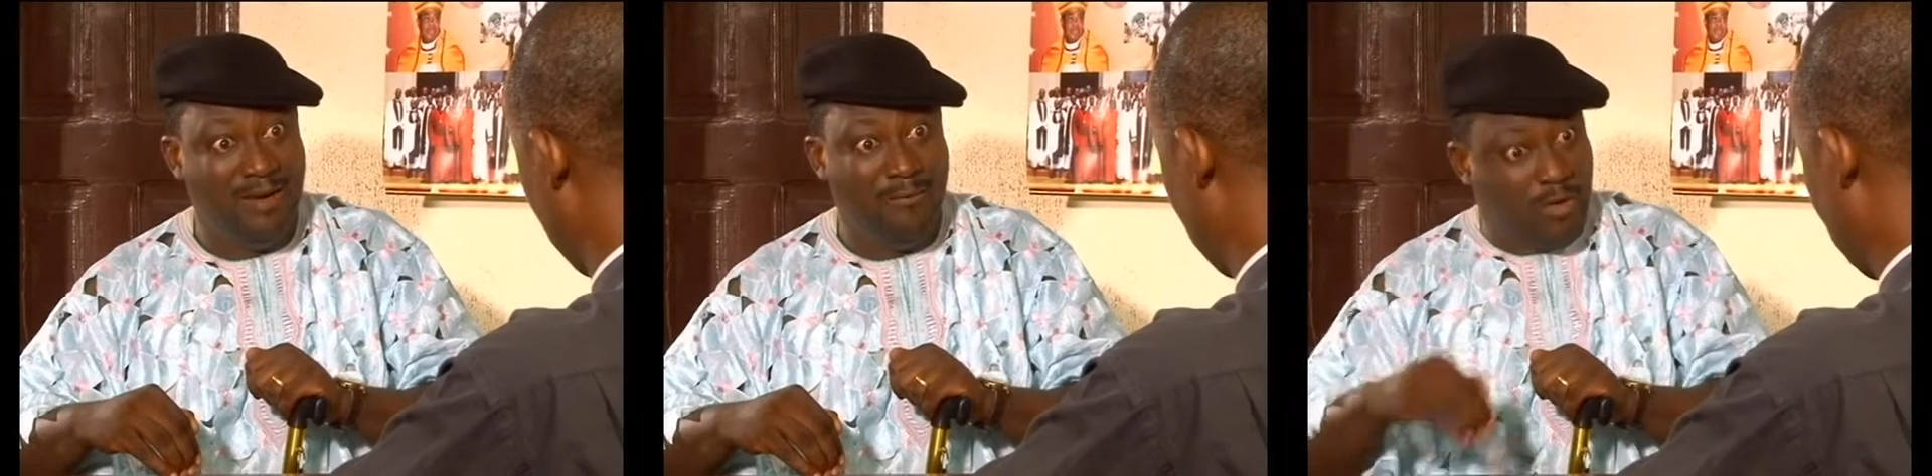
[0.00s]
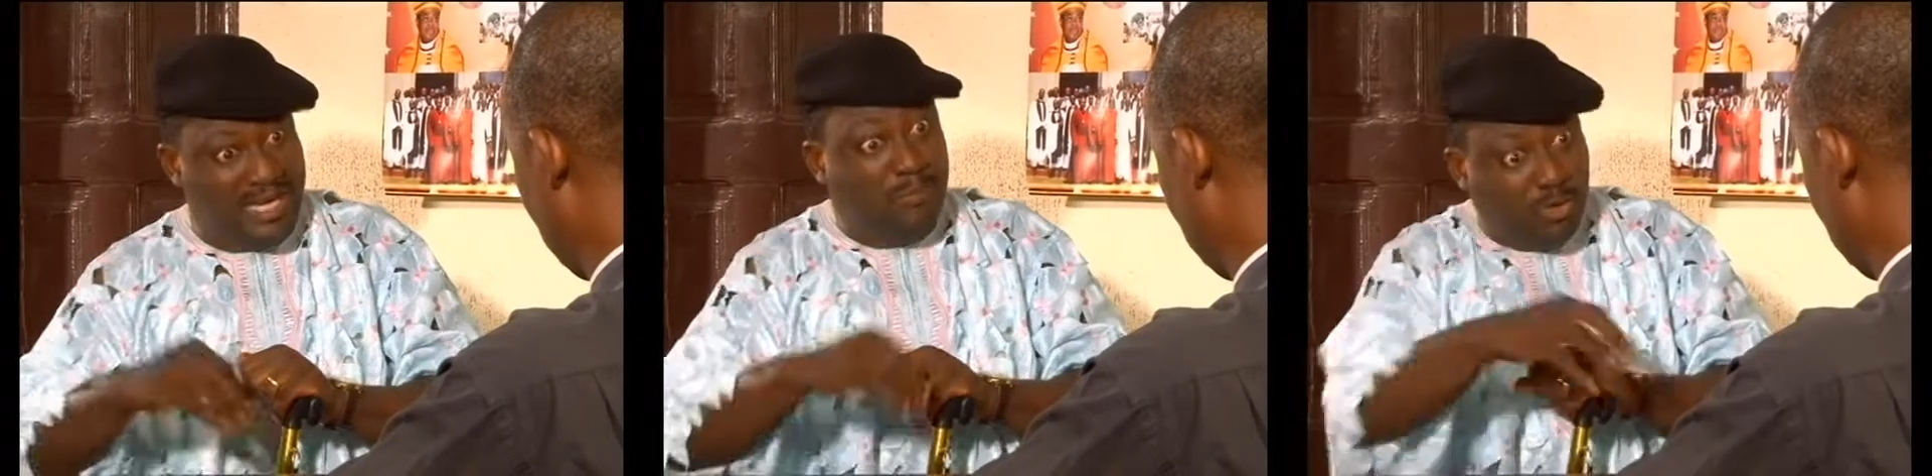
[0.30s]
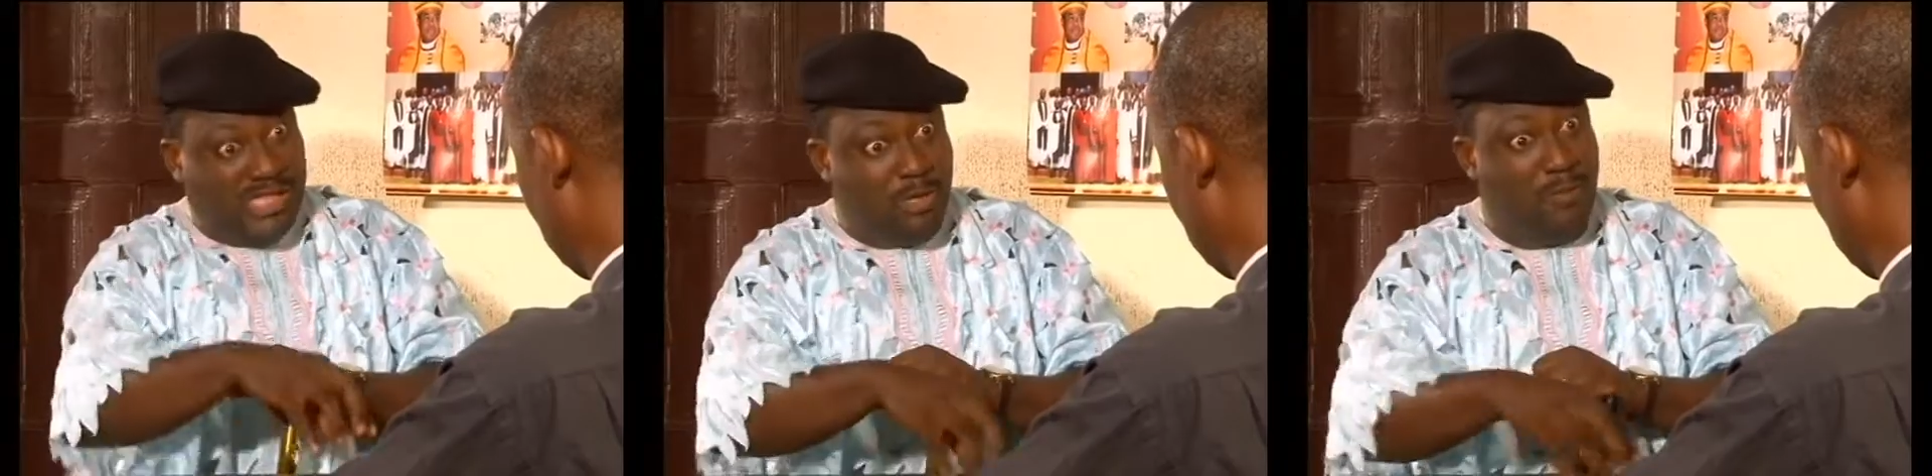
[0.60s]
for them to
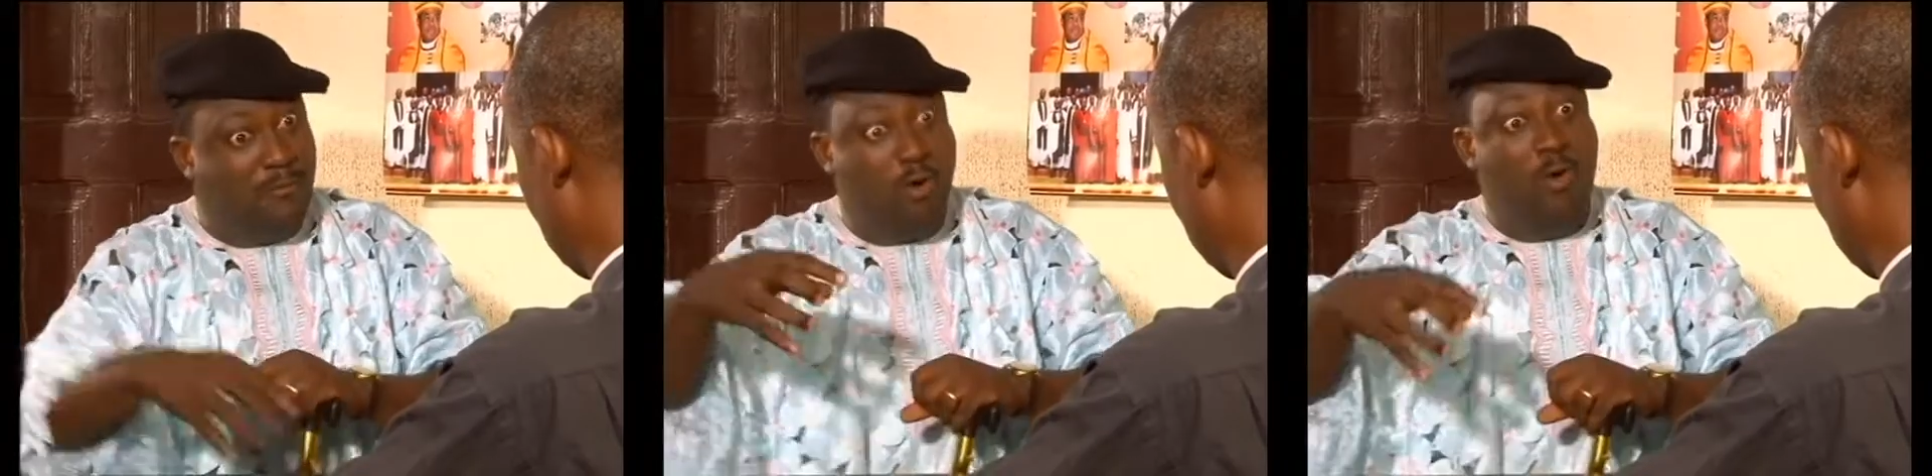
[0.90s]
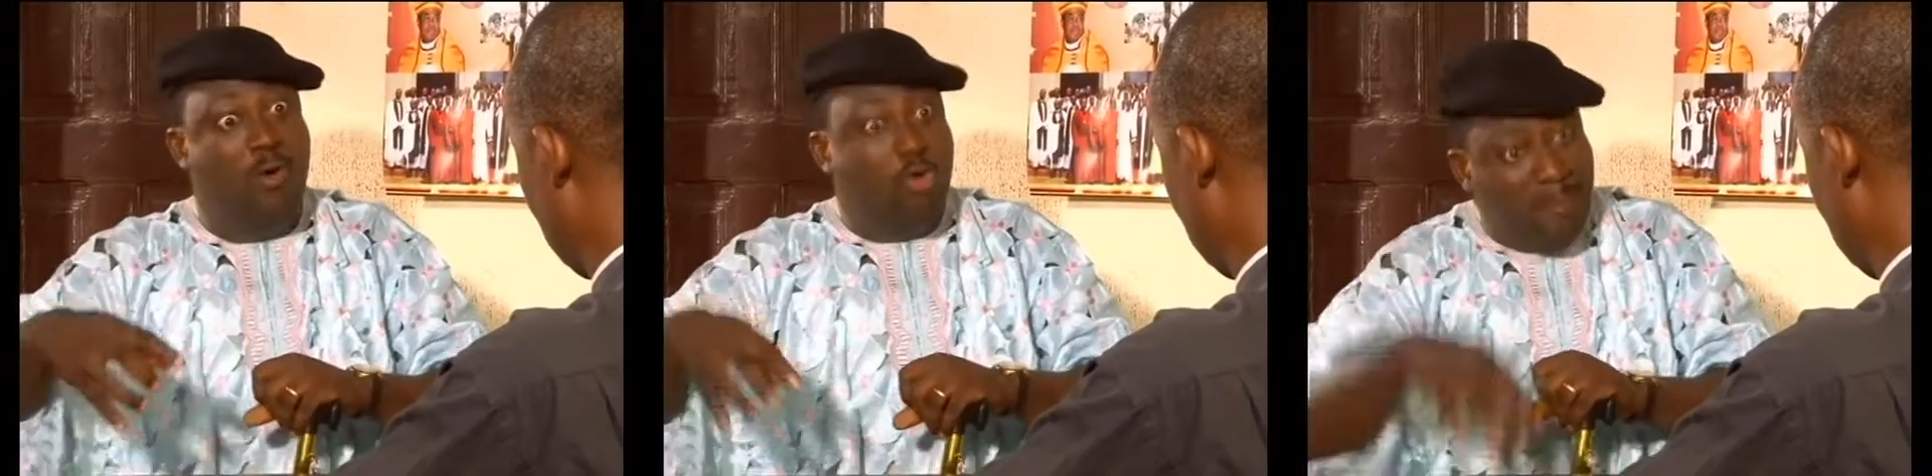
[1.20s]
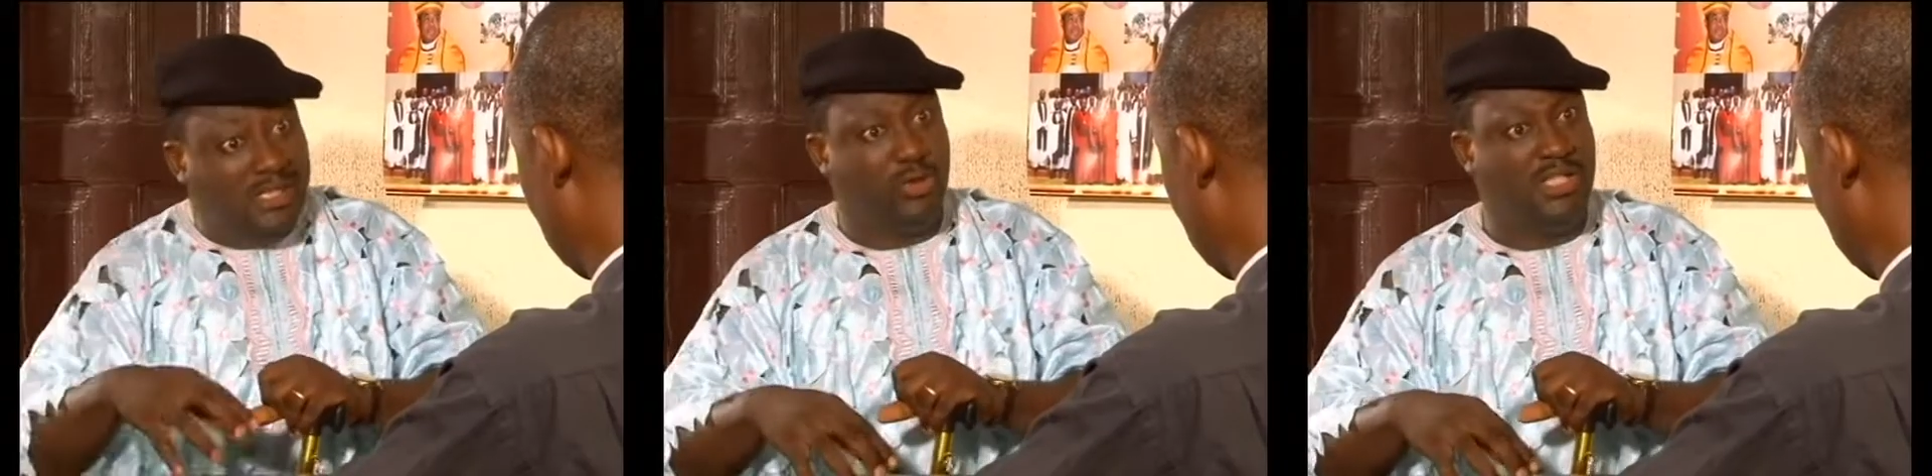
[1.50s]
see you before
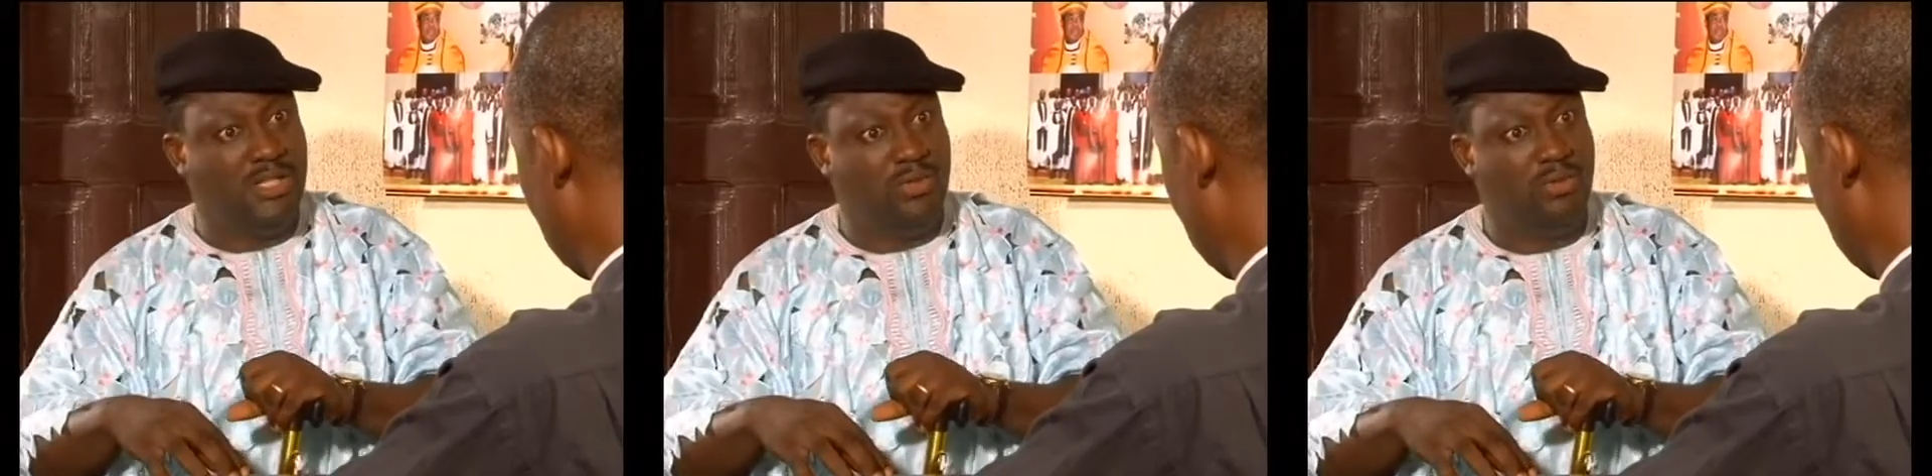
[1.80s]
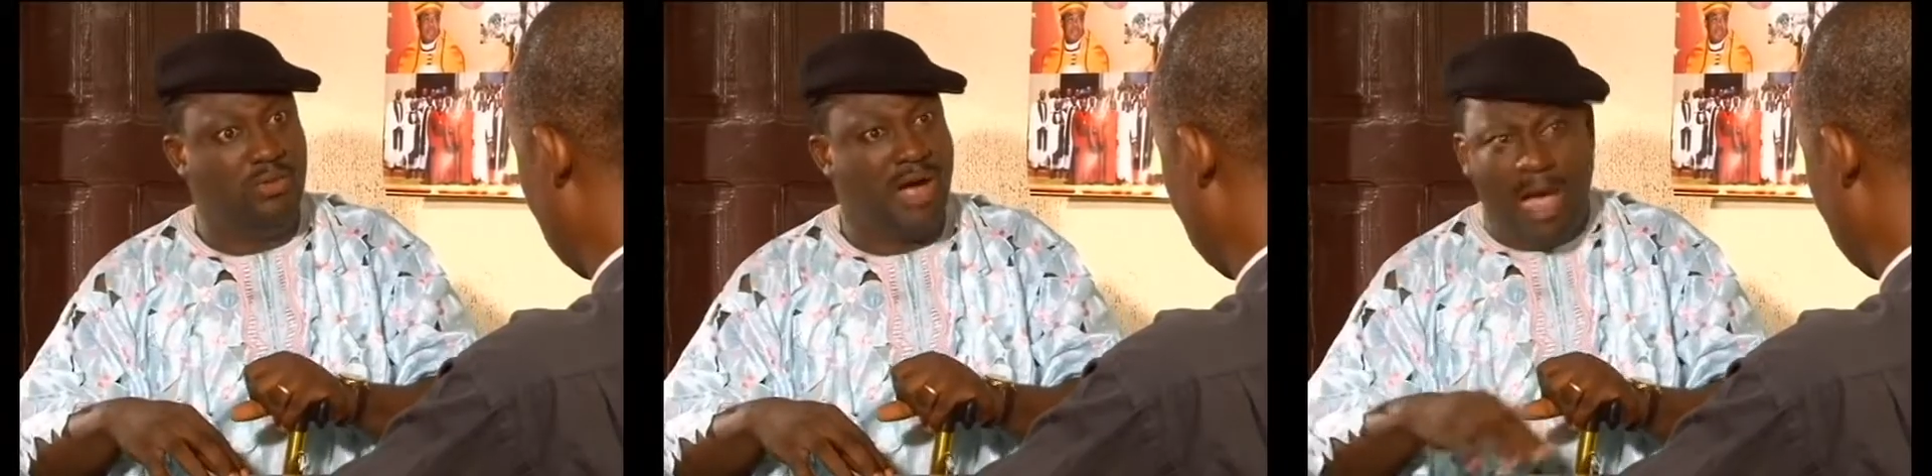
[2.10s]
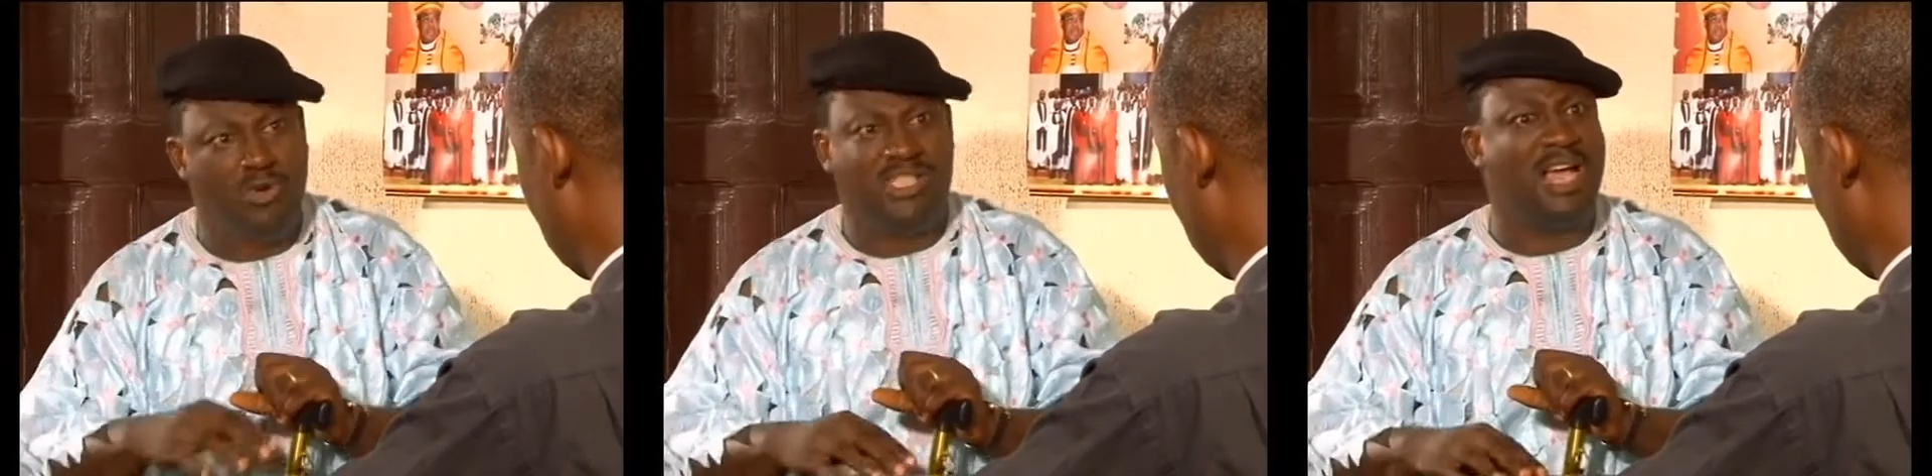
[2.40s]
coming to see you.
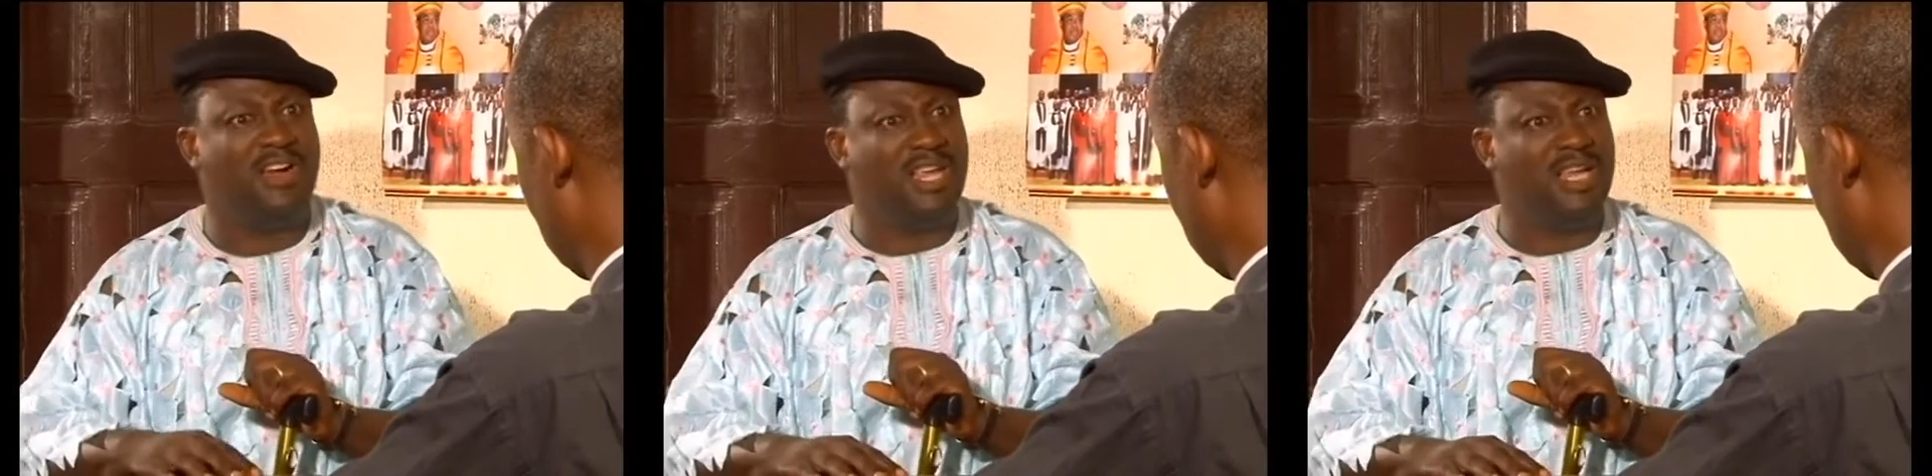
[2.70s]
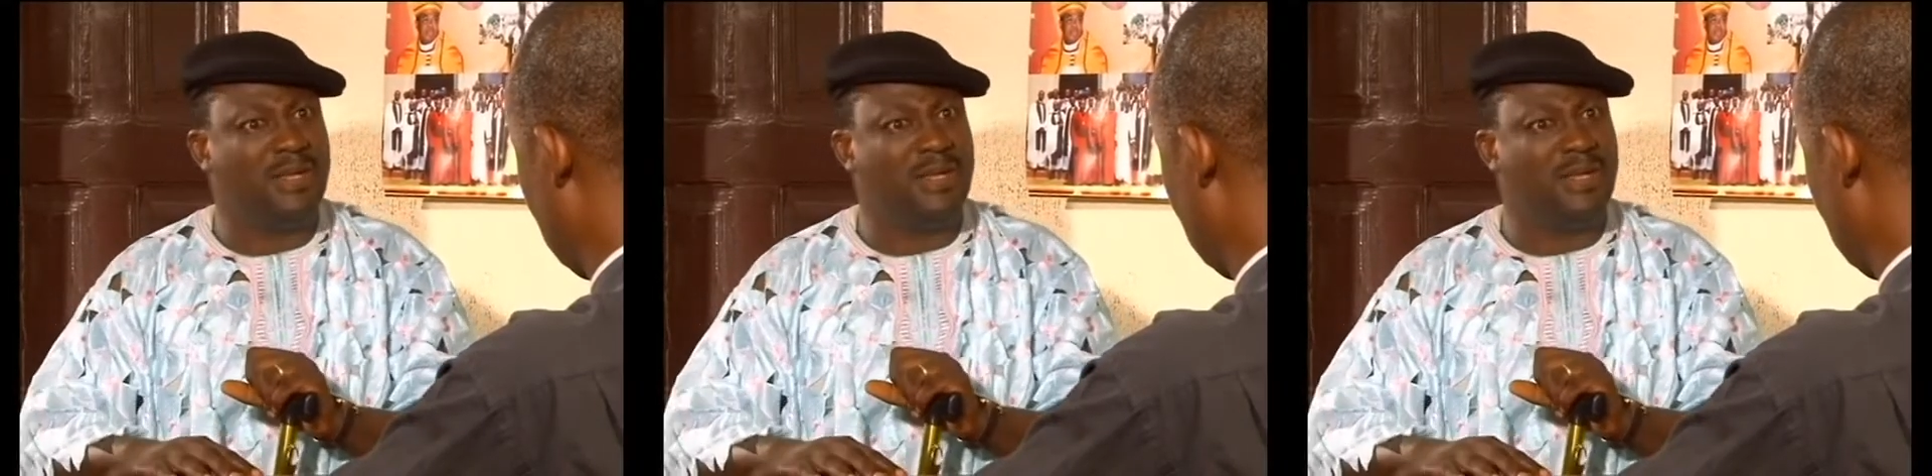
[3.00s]
I was angry.